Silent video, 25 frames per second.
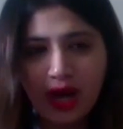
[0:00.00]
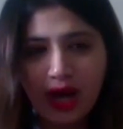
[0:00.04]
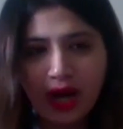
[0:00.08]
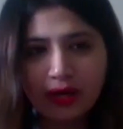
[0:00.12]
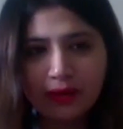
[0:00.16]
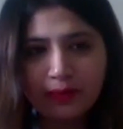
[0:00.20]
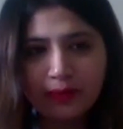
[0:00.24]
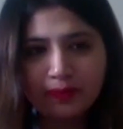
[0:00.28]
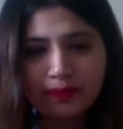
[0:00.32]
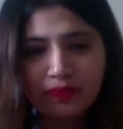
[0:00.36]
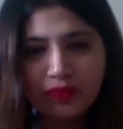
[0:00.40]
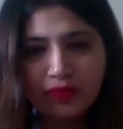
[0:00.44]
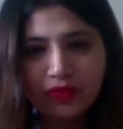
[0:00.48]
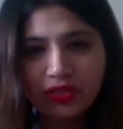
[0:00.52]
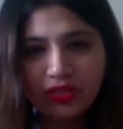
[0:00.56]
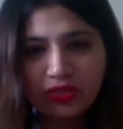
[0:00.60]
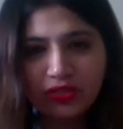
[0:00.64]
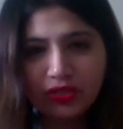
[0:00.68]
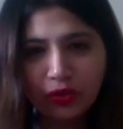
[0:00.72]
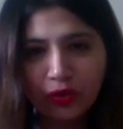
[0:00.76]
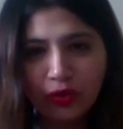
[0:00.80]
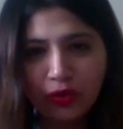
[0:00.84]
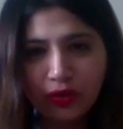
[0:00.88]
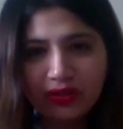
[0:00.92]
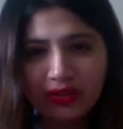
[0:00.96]
uh,
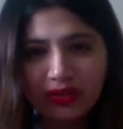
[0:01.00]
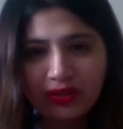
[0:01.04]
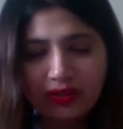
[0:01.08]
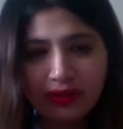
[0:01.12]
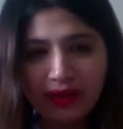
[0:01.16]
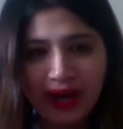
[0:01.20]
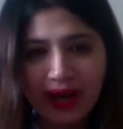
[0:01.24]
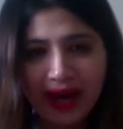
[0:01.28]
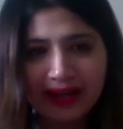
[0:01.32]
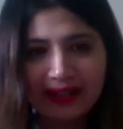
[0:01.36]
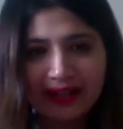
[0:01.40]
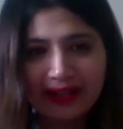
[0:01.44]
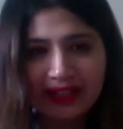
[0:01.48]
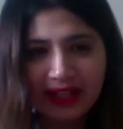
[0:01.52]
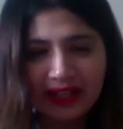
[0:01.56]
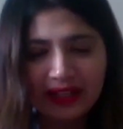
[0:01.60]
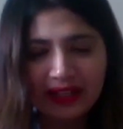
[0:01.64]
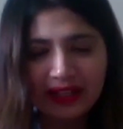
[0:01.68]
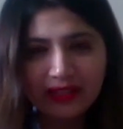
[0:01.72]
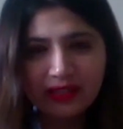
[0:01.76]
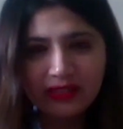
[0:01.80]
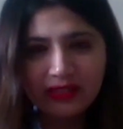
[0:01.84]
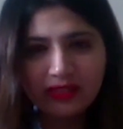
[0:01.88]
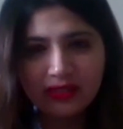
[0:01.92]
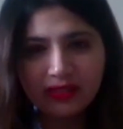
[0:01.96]
you know the idea
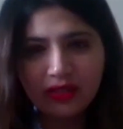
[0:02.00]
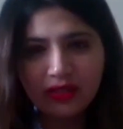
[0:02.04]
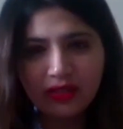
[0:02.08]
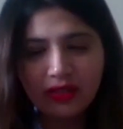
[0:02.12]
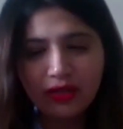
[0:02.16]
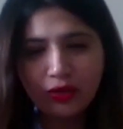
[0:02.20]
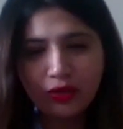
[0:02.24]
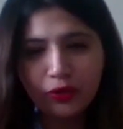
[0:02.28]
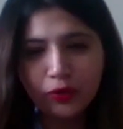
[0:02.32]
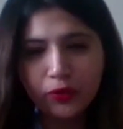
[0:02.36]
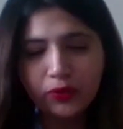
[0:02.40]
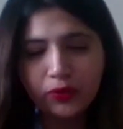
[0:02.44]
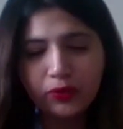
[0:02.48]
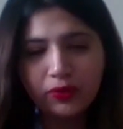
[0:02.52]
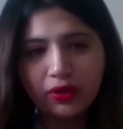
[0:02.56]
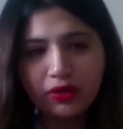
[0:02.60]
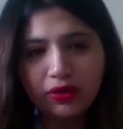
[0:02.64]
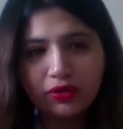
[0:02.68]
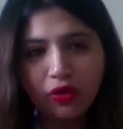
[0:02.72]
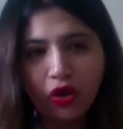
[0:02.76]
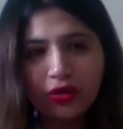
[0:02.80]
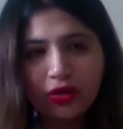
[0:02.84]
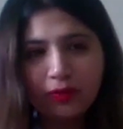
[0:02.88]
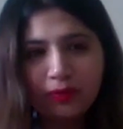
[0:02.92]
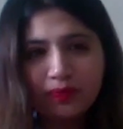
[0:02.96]
is to
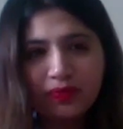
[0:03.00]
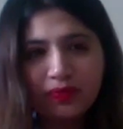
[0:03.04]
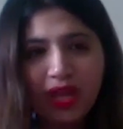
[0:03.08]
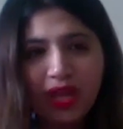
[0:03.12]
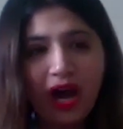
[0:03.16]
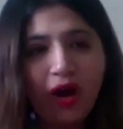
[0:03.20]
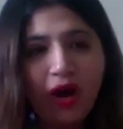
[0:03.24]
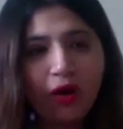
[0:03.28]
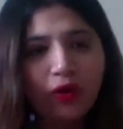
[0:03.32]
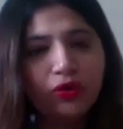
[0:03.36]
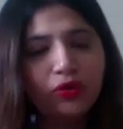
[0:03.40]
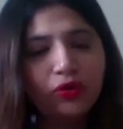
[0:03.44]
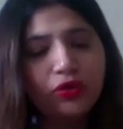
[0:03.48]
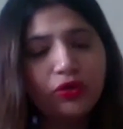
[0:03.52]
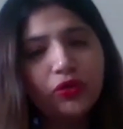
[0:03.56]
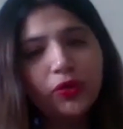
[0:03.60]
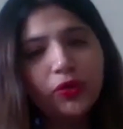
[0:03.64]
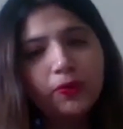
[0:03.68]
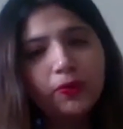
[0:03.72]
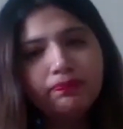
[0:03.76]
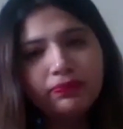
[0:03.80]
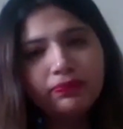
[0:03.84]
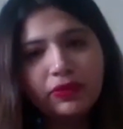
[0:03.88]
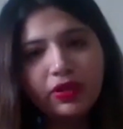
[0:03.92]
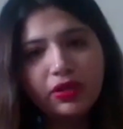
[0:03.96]
not how do
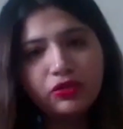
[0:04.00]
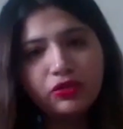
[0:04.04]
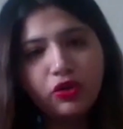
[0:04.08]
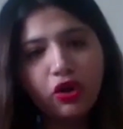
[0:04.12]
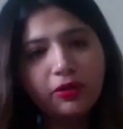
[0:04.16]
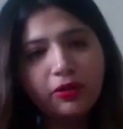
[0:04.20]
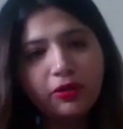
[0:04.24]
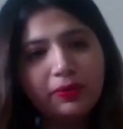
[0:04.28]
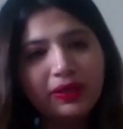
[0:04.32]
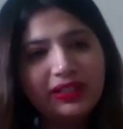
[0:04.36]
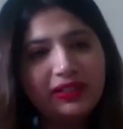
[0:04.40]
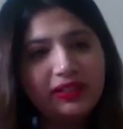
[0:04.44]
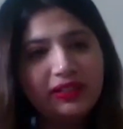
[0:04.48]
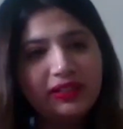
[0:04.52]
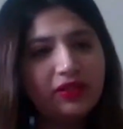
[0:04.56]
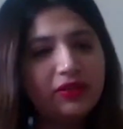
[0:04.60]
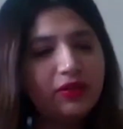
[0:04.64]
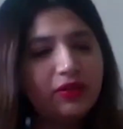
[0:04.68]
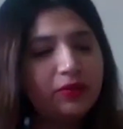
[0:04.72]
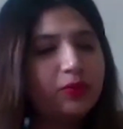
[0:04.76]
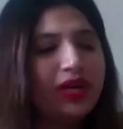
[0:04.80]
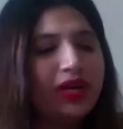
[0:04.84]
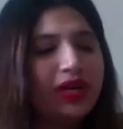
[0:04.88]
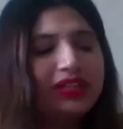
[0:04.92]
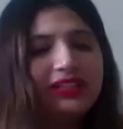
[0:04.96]
you not be
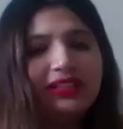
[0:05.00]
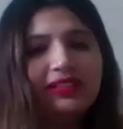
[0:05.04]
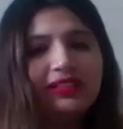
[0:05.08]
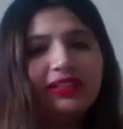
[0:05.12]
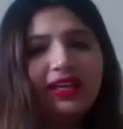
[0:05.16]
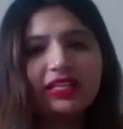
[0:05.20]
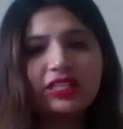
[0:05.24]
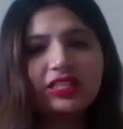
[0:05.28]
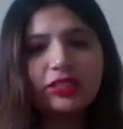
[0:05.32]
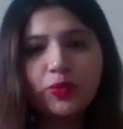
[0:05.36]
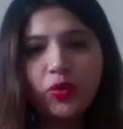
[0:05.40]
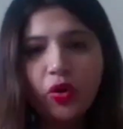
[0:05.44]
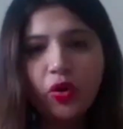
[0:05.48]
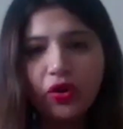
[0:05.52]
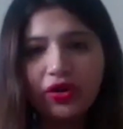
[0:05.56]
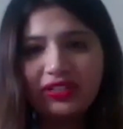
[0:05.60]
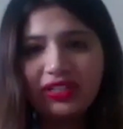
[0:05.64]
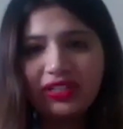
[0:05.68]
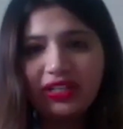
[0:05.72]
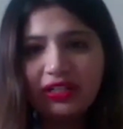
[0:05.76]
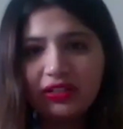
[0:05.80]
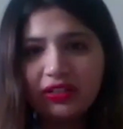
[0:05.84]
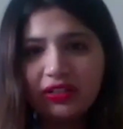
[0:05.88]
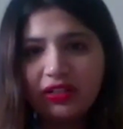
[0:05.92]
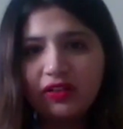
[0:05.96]
very
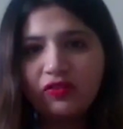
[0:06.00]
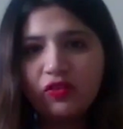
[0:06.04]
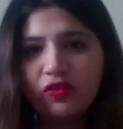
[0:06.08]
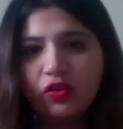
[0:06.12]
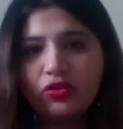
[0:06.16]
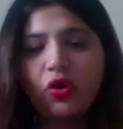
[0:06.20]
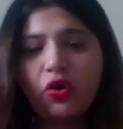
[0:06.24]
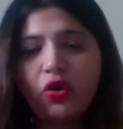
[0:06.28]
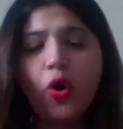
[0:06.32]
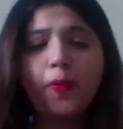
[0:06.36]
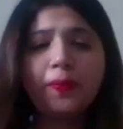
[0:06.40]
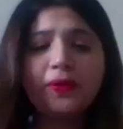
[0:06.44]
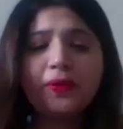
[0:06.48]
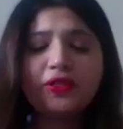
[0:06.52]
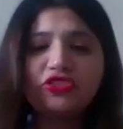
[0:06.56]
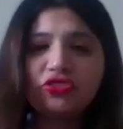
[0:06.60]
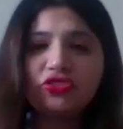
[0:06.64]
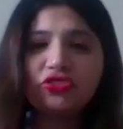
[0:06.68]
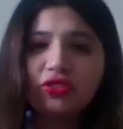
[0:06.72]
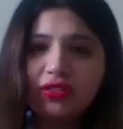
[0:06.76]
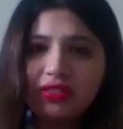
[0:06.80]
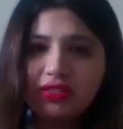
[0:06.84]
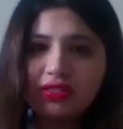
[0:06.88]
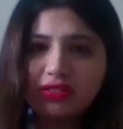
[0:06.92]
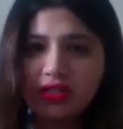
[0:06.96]
exploitative or
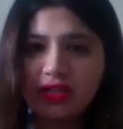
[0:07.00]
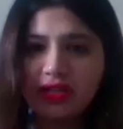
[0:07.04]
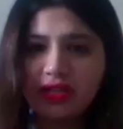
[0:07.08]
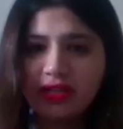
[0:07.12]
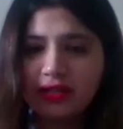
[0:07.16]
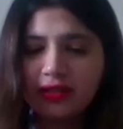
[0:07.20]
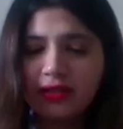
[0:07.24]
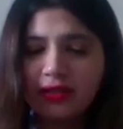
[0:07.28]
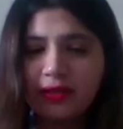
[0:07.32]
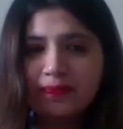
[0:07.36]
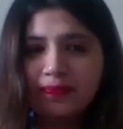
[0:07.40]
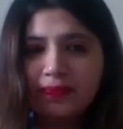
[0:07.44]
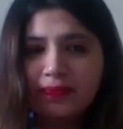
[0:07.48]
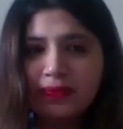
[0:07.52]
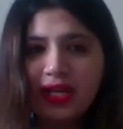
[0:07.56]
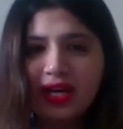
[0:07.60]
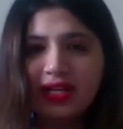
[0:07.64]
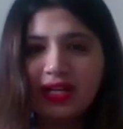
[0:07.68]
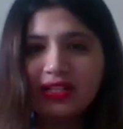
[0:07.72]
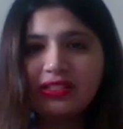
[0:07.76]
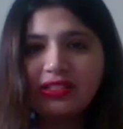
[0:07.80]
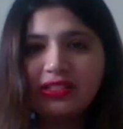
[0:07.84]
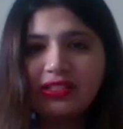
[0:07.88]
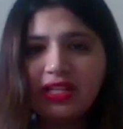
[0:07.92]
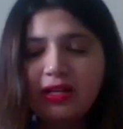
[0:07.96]
opportunistic
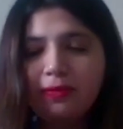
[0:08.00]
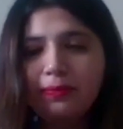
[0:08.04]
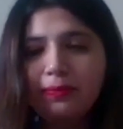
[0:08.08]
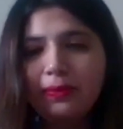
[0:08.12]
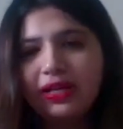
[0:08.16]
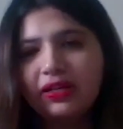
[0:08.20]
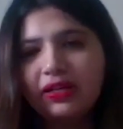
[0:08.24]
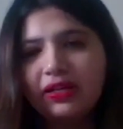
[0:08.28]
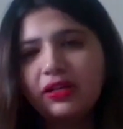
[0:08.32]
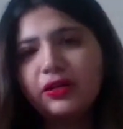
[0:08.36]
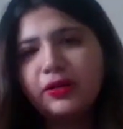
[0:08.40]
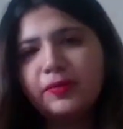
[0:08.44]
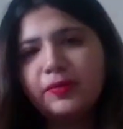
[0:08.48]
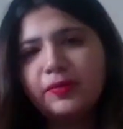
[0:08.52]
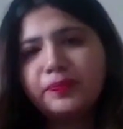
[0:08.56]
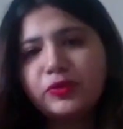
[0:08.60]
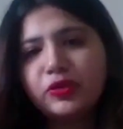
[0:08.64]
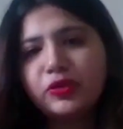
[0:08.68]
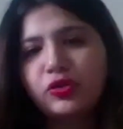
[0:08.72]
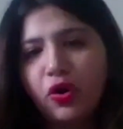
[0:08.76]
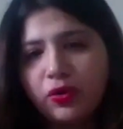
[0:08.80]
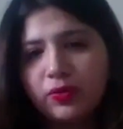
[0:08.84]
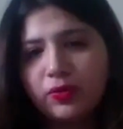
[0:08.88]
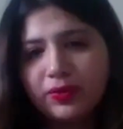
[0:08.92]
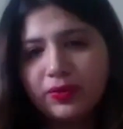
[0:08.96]
and still make a
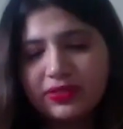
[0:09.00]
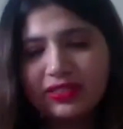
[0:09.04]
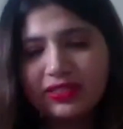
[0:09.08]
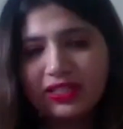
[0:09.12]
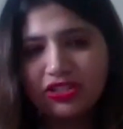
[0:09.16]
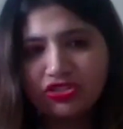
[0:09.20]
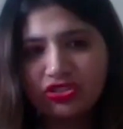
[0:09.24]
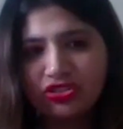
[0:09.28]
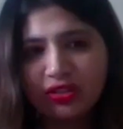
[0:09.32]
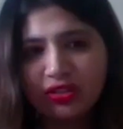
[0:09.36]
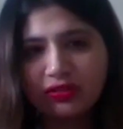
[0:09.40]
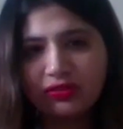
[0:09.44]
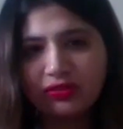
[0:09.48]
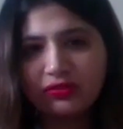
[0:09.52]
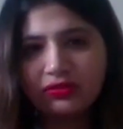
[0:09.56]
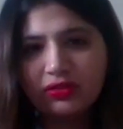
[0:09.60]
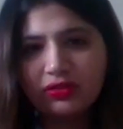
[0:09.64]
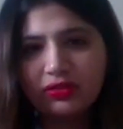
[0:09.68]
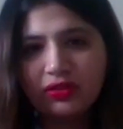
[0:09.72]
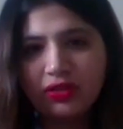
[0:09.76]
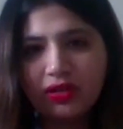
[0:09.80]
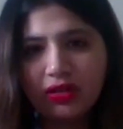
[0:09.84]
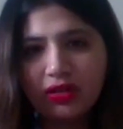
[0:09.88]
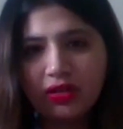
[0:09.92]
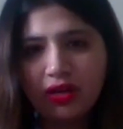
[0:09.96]
conversation
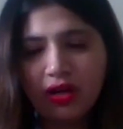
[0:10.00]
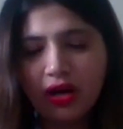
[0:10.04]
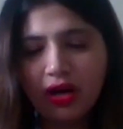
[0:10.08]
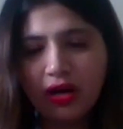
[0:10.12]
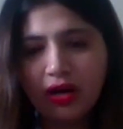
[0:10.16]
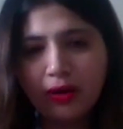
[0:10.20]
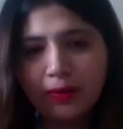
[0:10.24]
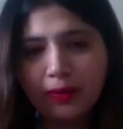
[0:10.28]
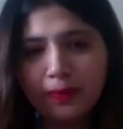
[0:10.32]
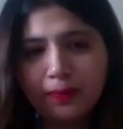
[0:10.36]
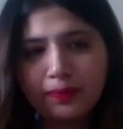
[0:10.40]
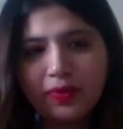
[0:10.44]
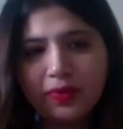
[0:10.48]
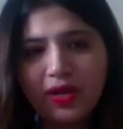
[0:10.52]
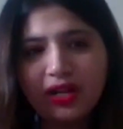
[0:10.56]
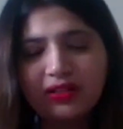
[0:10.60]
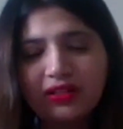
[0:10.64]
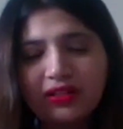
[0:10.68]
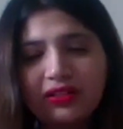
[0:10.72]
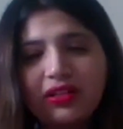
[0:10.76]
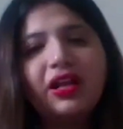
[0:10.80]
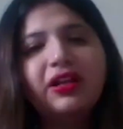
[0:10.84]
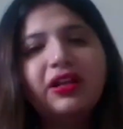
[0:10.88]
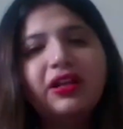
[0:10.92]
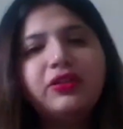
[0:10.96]
uh,
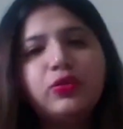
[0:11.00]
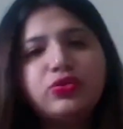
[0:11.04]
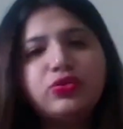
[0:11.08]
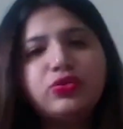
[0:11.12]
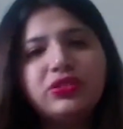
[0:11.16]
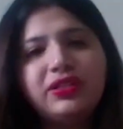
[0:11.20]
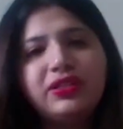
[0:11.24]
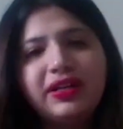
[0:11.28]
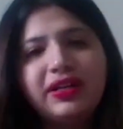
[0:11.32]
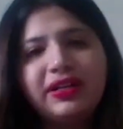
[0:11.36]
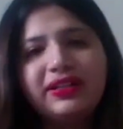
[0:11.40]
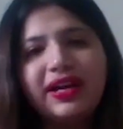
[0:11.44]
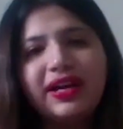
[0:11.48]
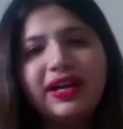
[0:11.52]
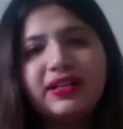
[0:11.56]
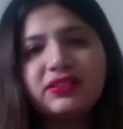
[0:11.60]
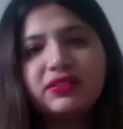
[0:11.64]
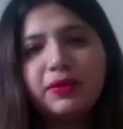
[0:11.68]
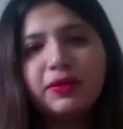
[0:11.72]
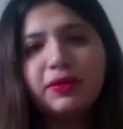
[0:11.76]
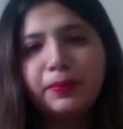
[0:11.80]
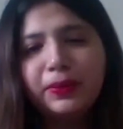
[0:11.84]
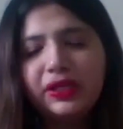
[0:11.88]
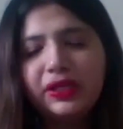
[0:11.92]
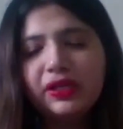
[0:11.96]
rather than using it as
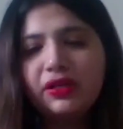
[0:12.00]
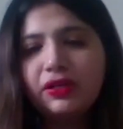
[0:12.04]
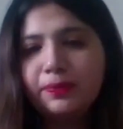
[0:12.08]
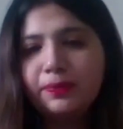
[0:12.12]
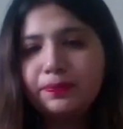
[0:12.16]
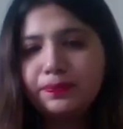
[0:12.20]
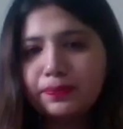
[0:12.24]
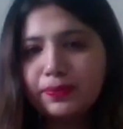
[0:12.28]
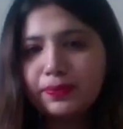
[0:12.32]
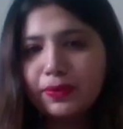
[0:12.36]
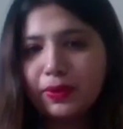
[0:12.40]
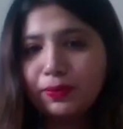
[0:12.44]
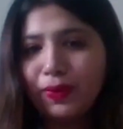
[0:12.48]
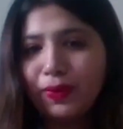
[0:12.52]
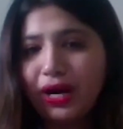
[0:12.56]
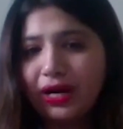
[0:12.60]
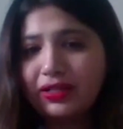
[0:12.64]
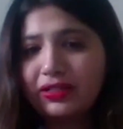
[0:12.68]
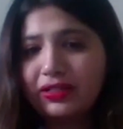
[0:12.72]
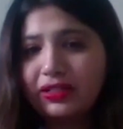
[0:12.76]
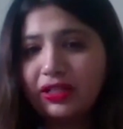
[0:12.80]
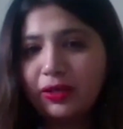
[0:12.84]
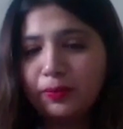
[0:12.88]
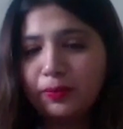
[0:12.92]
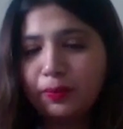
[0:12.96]
a mere
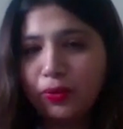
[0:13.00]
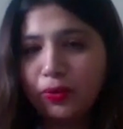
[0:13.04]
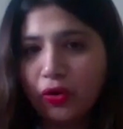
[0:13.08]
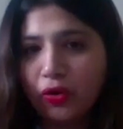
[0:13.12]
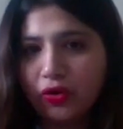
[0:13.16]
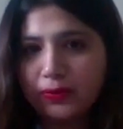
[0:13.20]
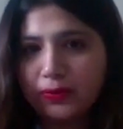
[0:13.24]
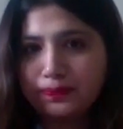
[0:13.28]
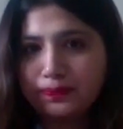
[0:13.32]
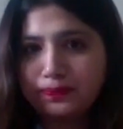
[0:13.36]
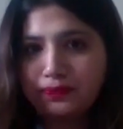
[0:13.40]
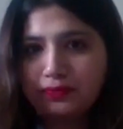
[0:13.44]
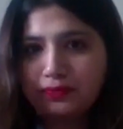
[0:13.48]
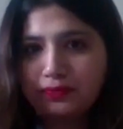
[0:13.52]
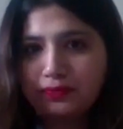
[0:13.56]
marketing ploy